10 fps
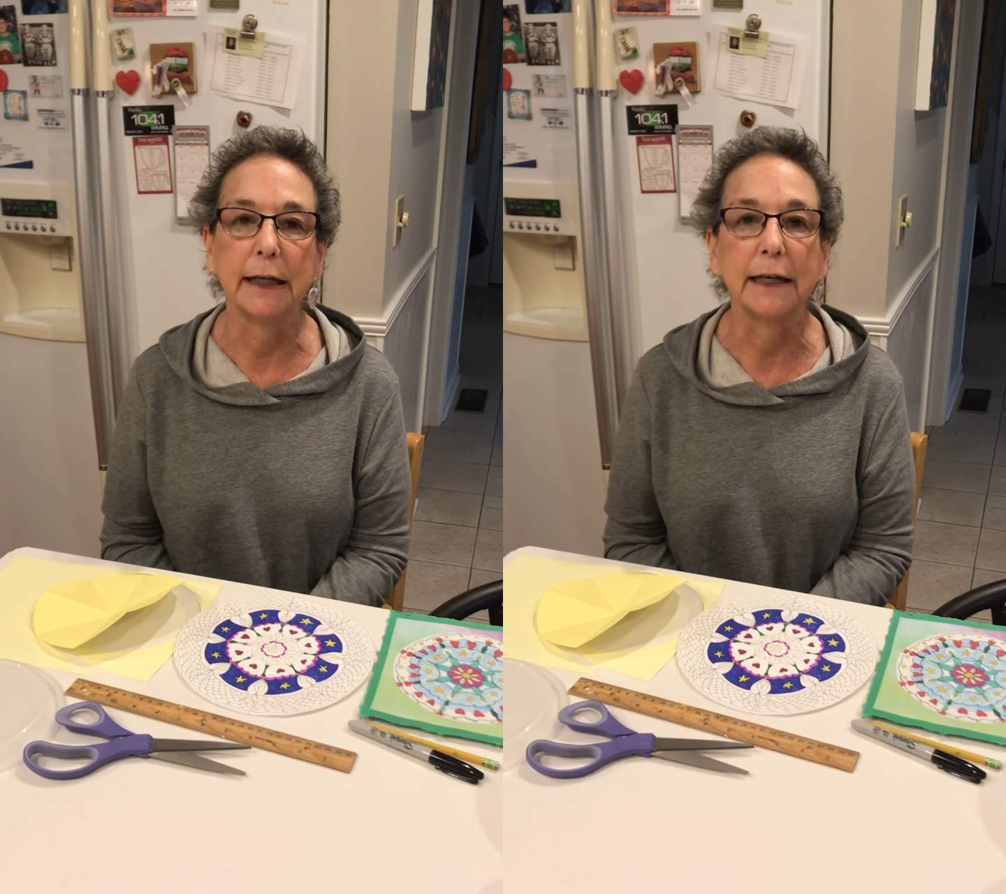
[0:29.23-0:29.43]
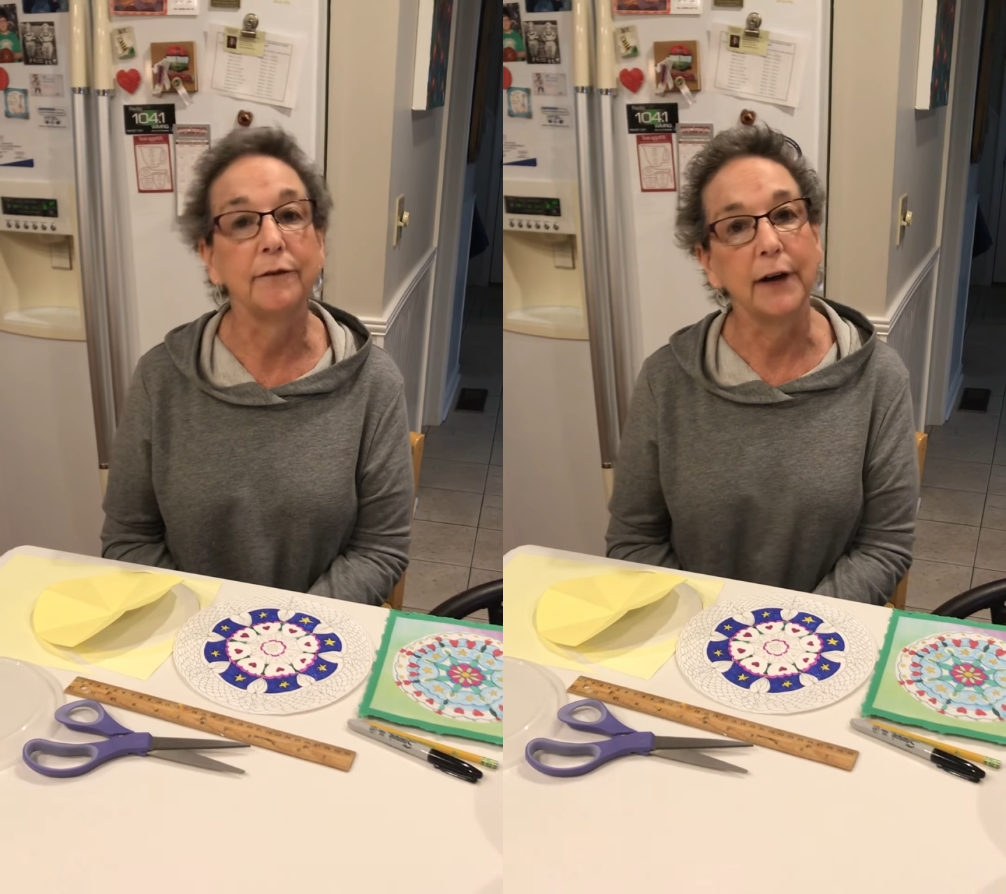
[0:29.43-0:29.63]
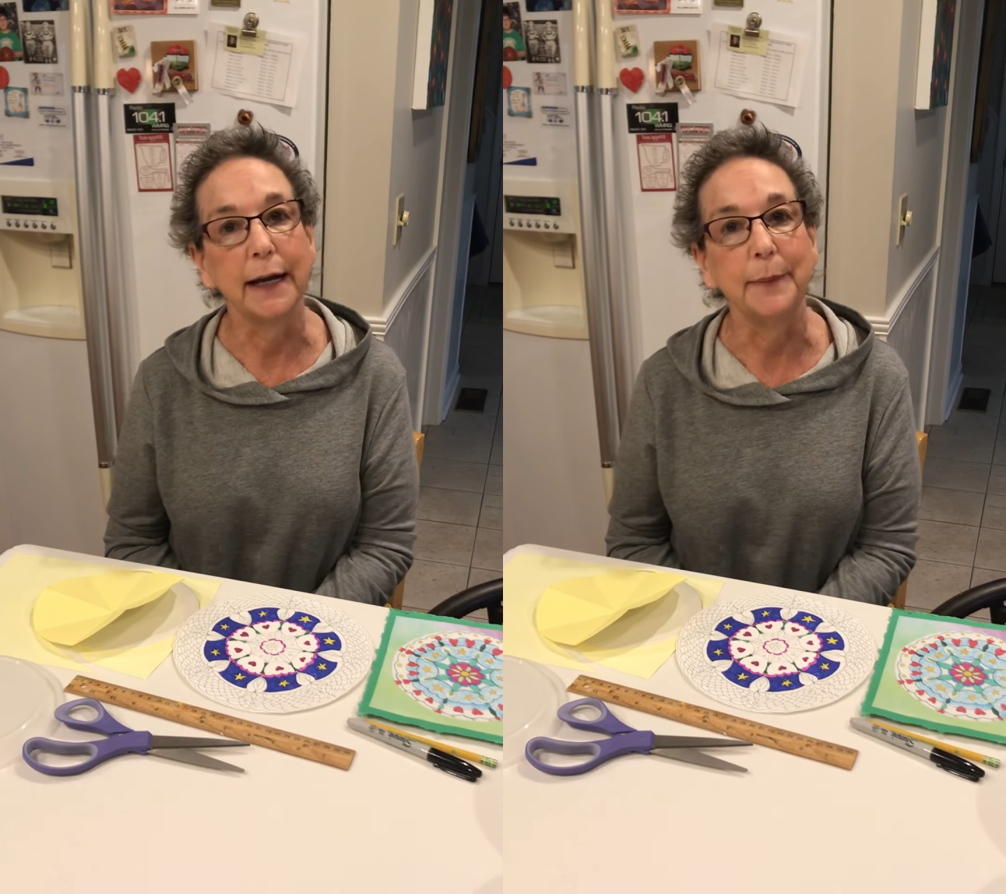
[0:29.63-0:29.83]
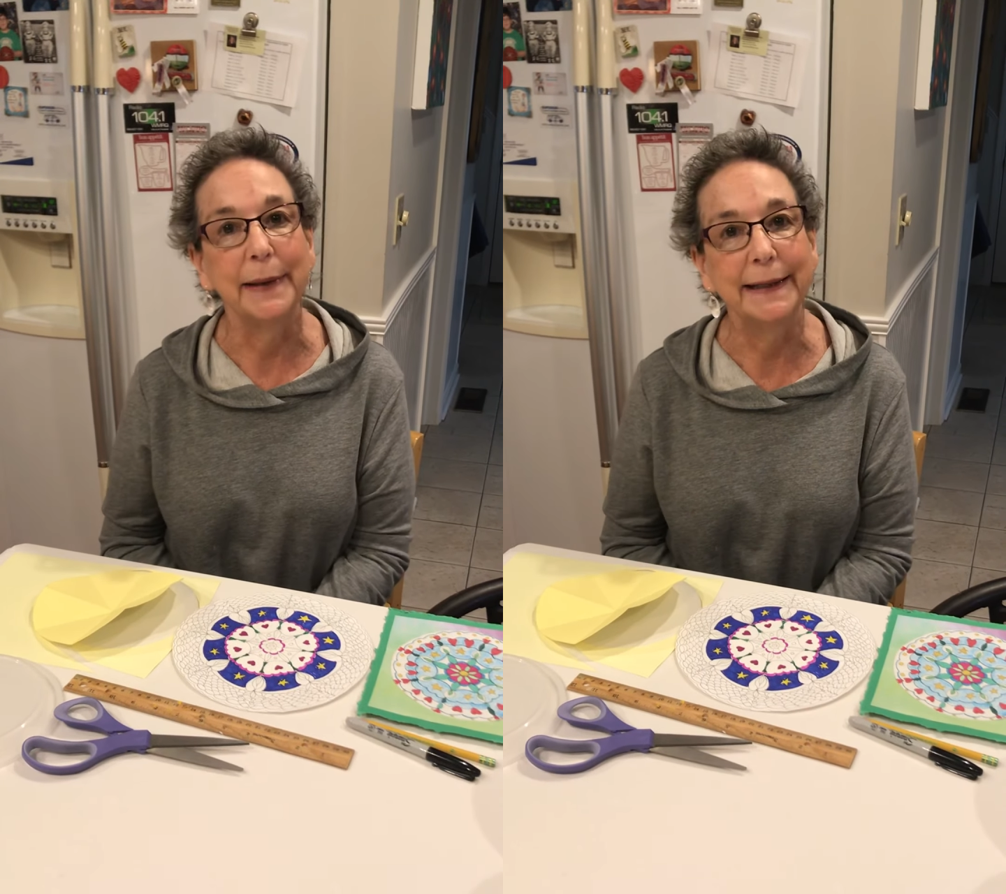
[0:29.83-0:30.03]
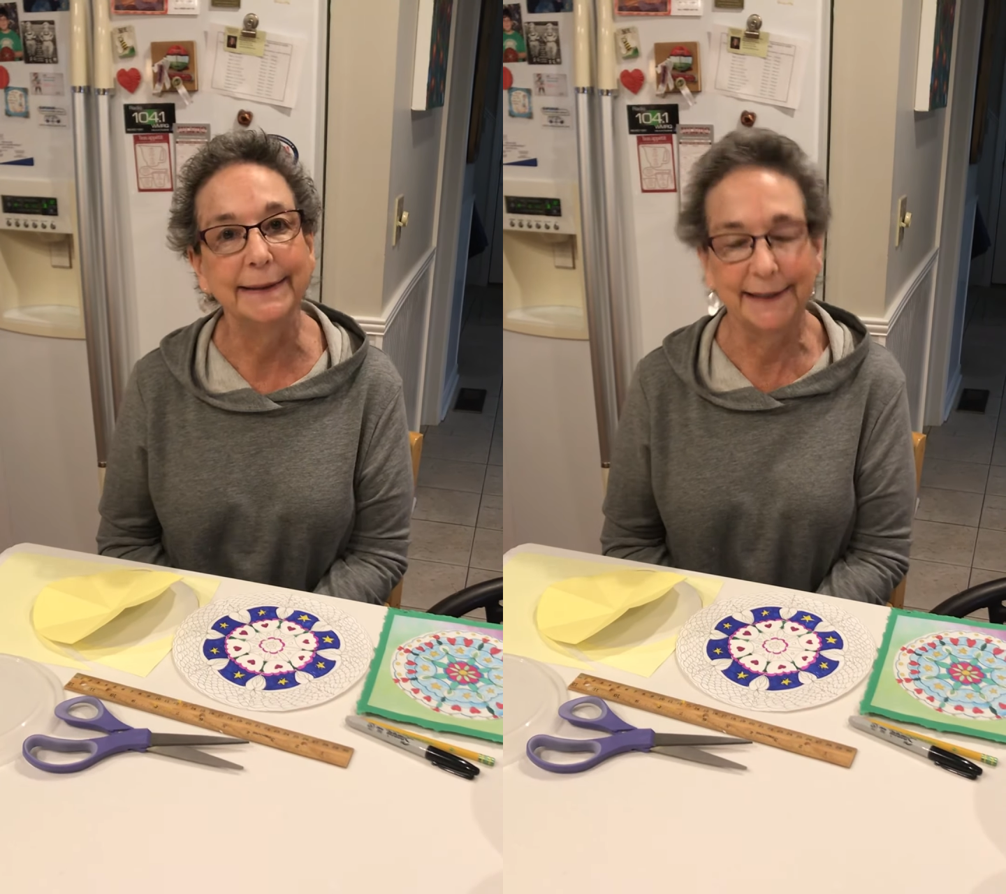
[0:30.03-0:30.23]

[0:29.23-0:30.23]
confinement.